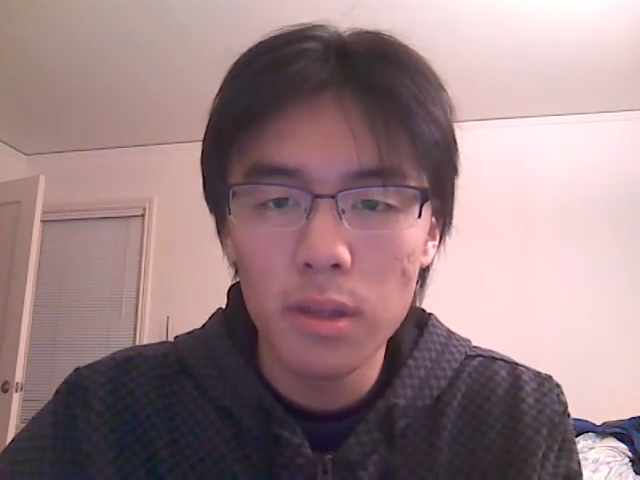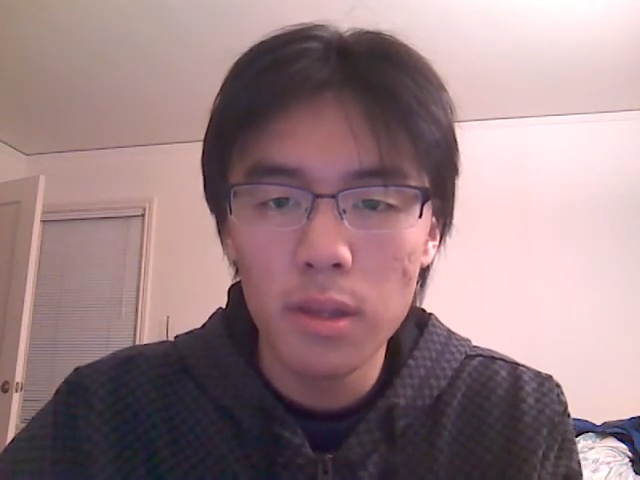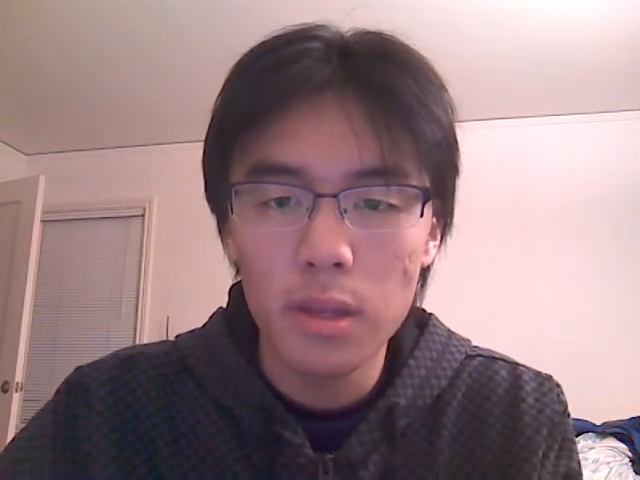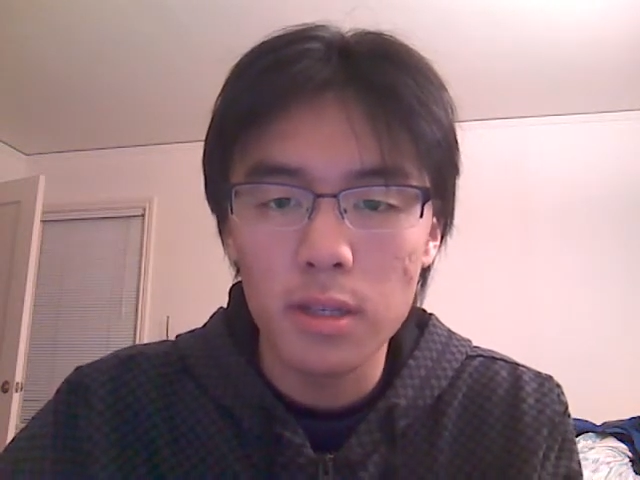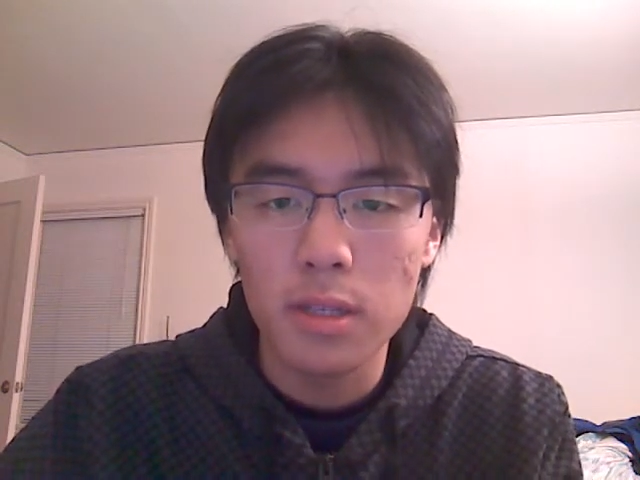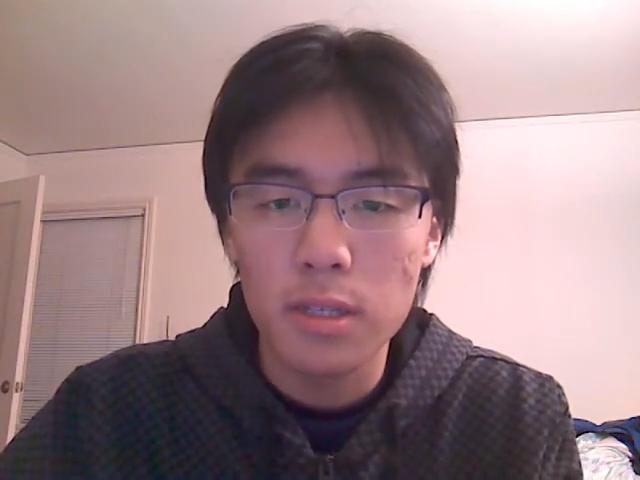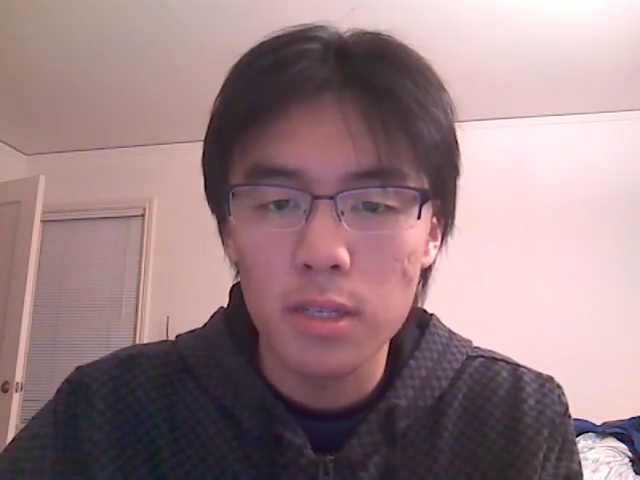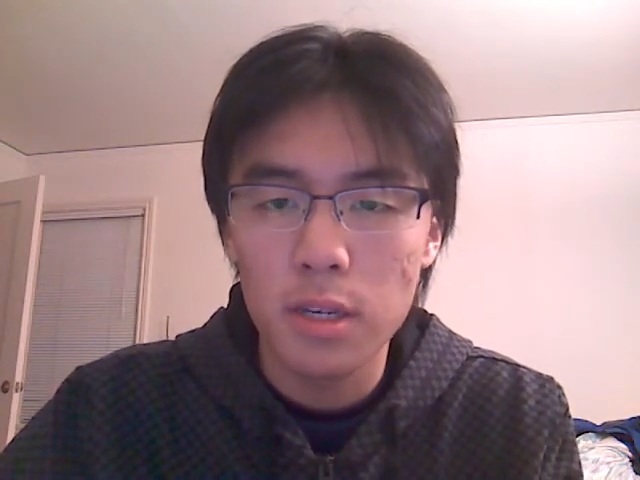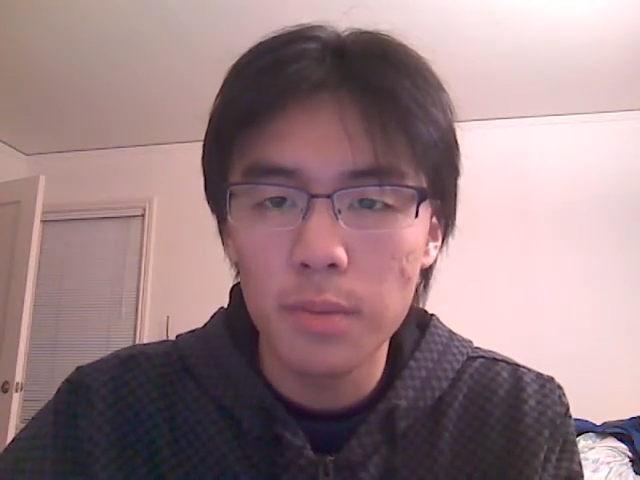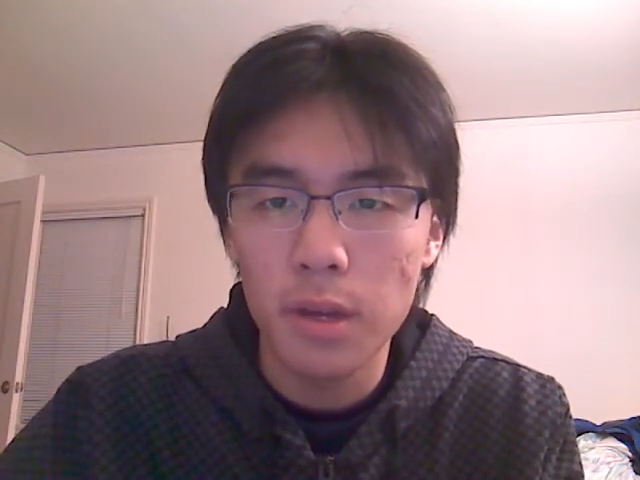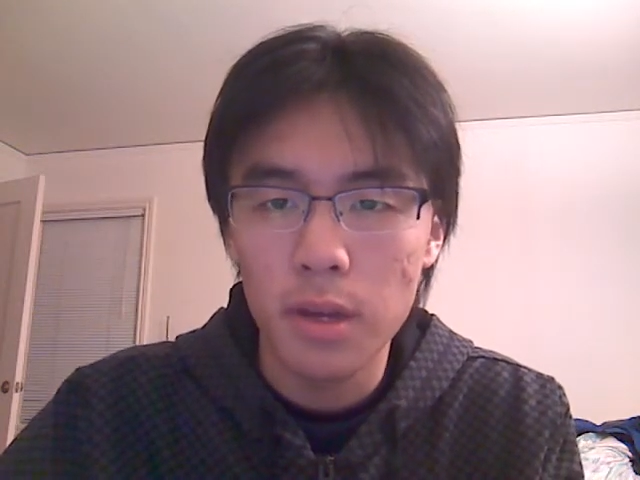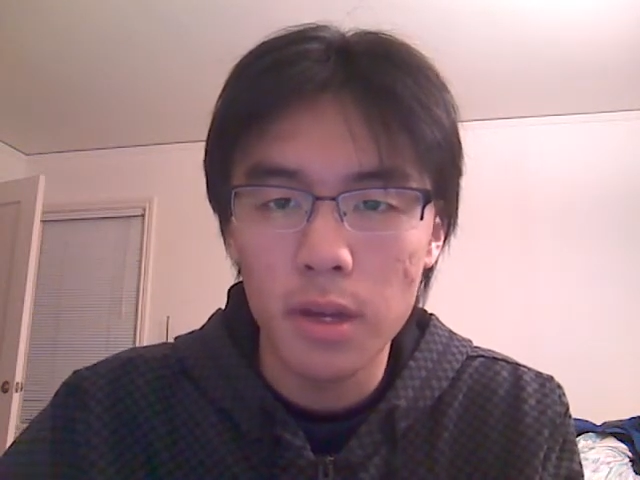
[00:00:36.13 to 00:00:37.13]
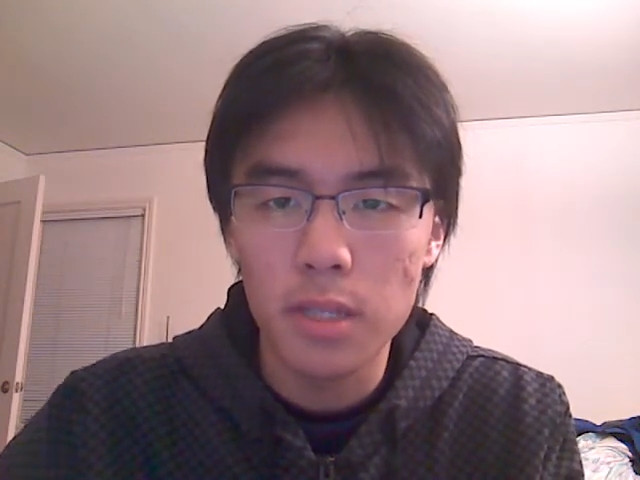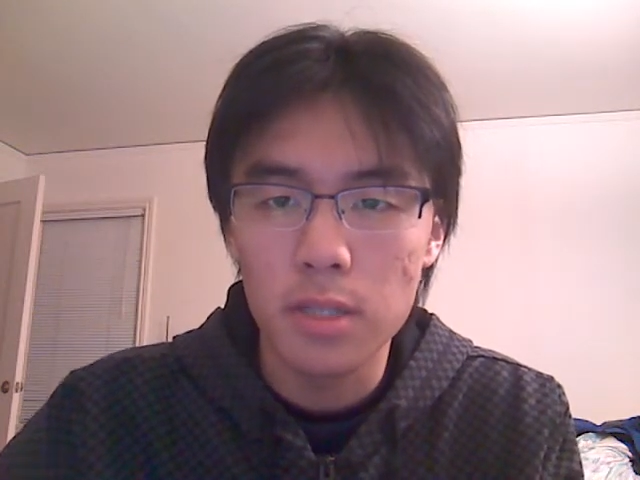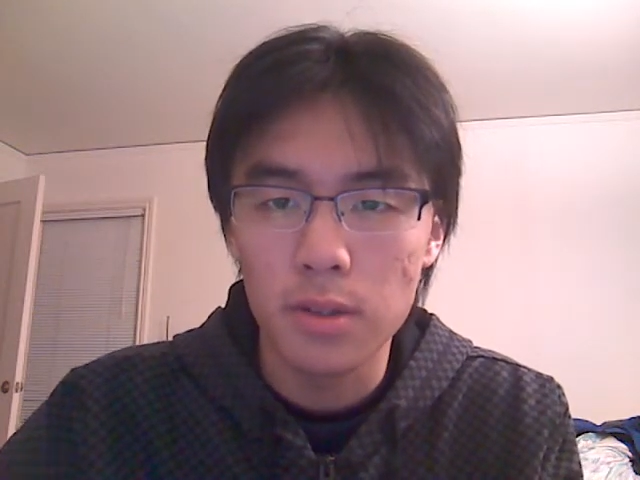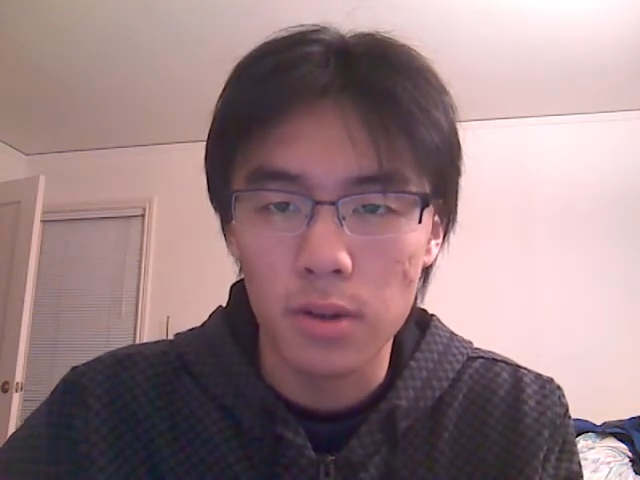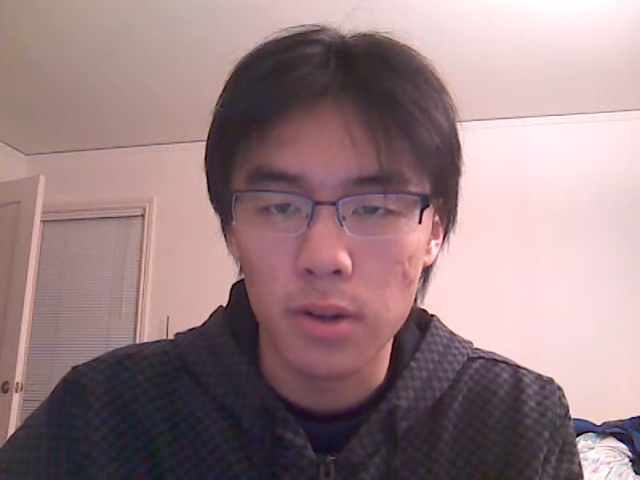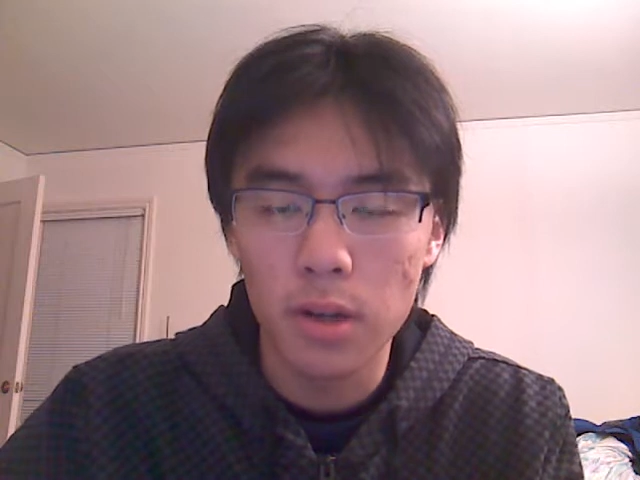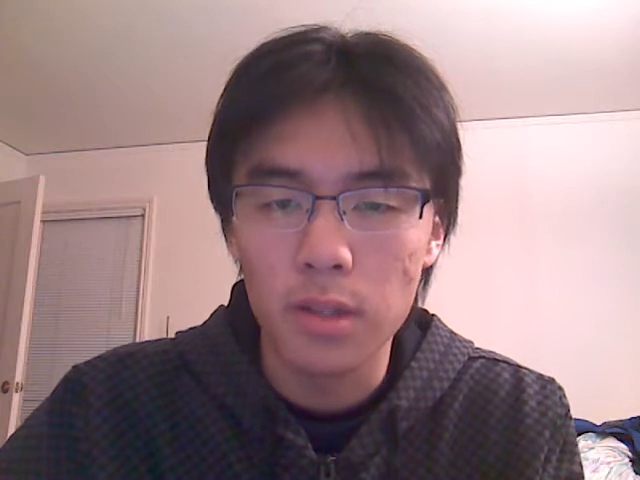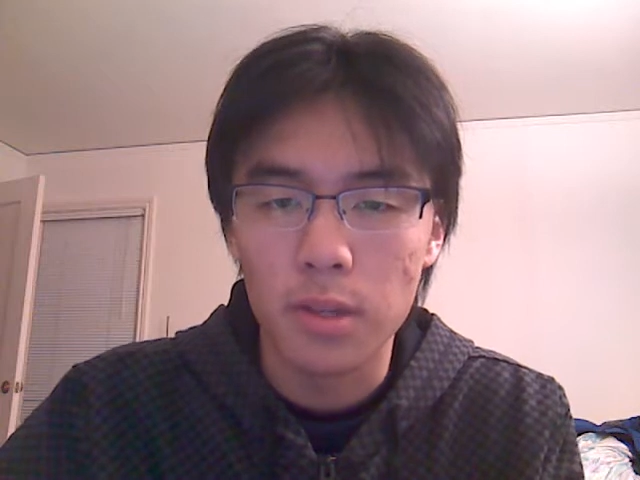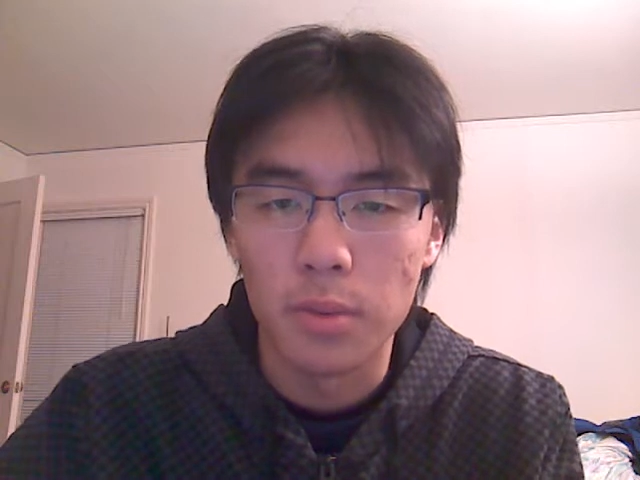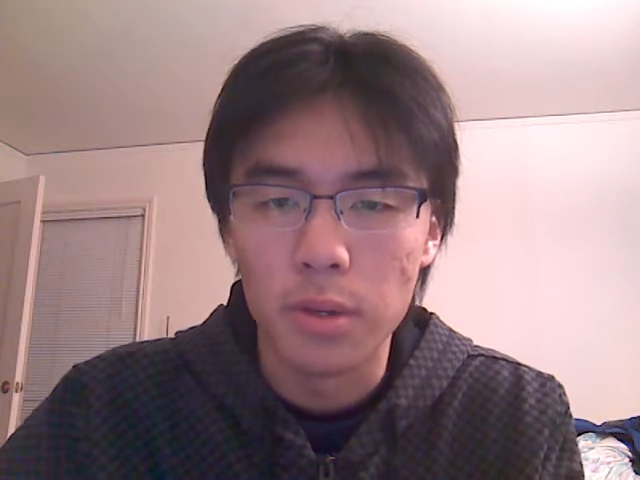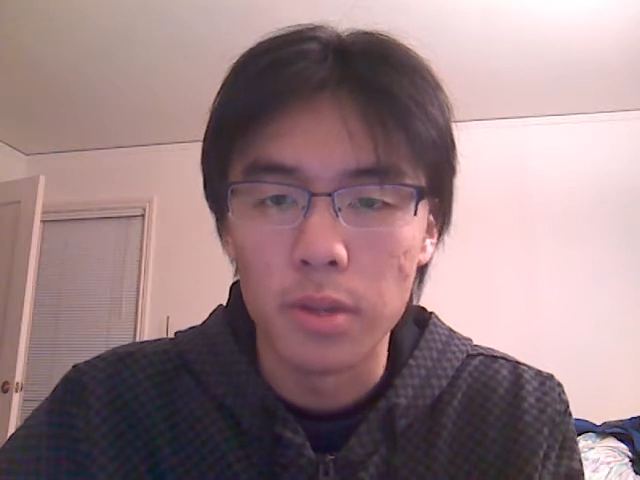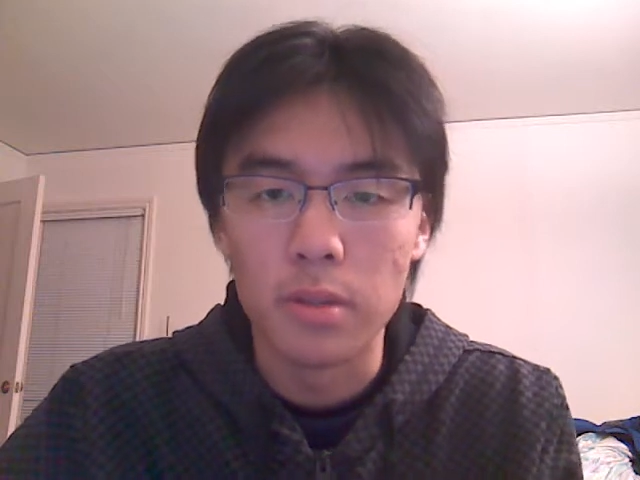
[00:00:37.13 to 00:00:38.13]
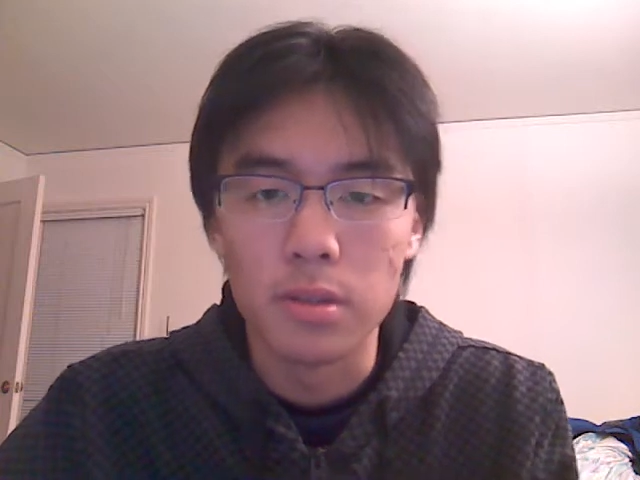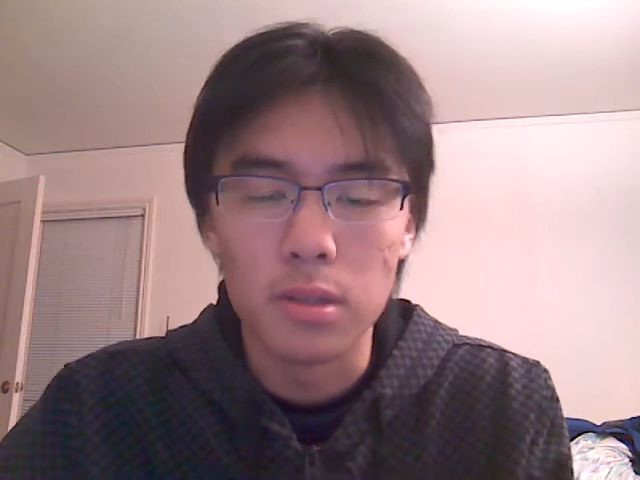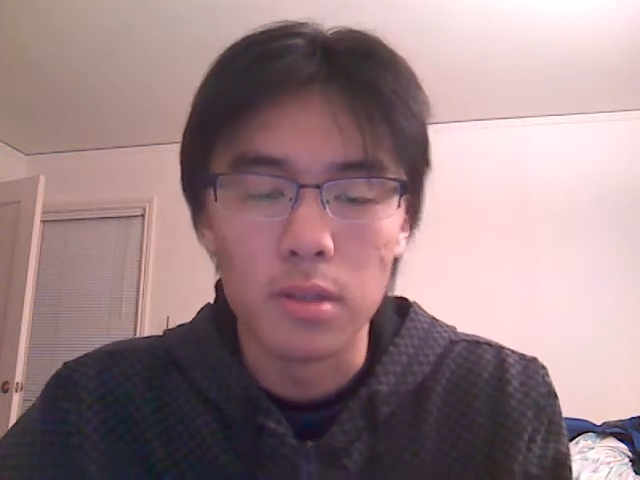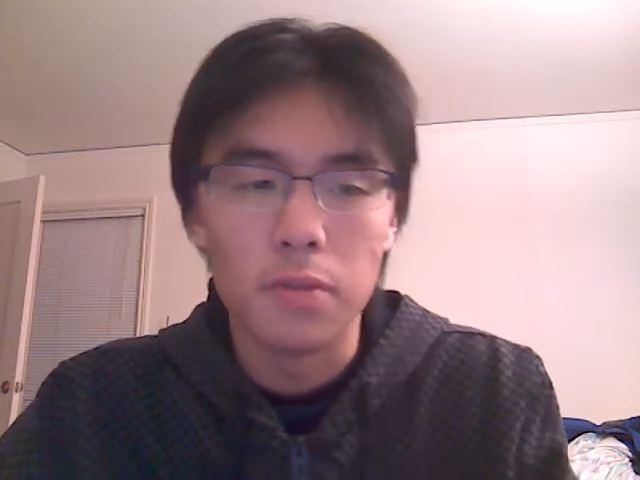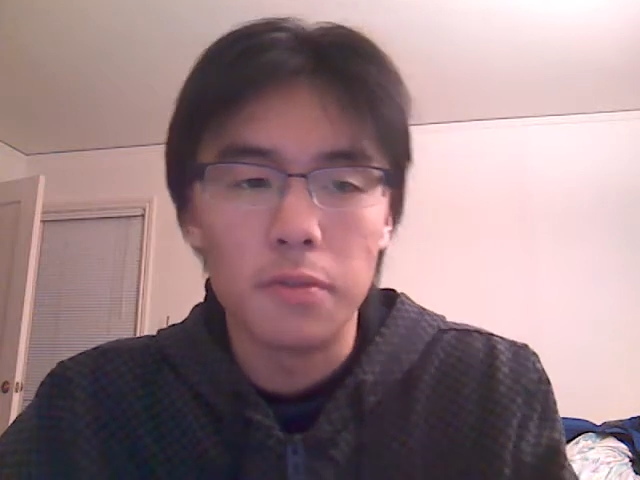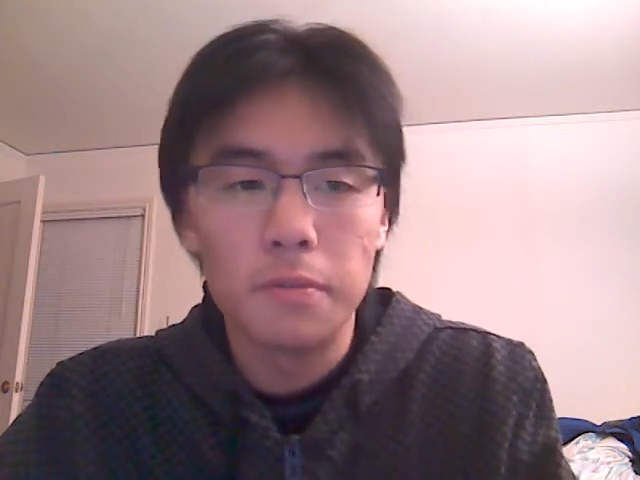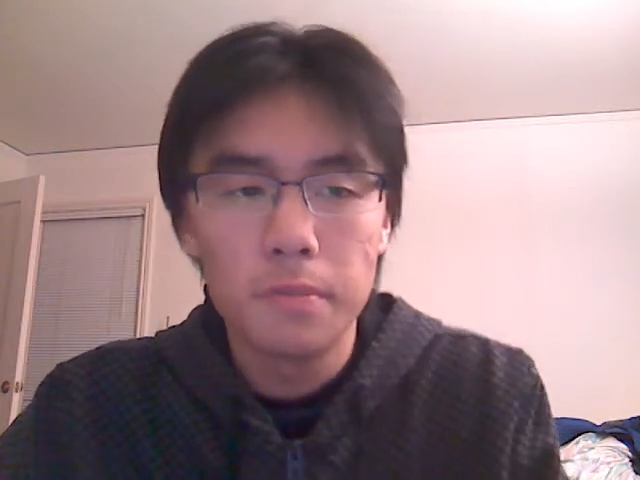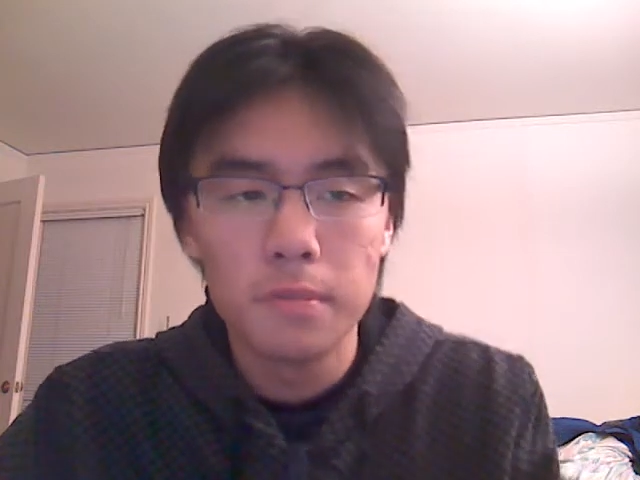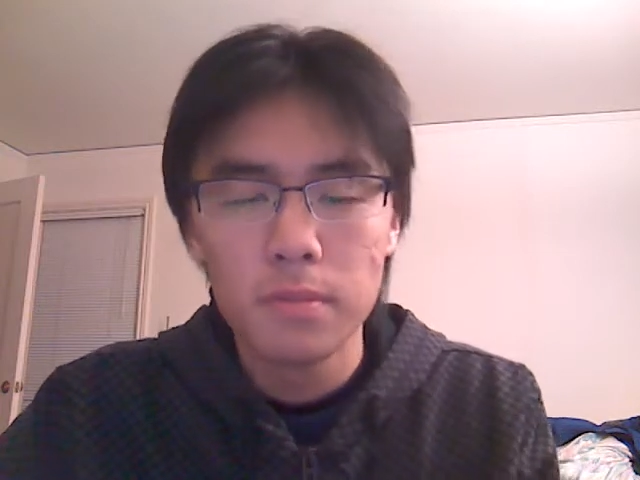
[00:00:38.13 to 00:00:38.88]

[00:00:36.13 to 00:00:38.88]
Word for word: yeah, just tell me how your, your holiday went and stuff.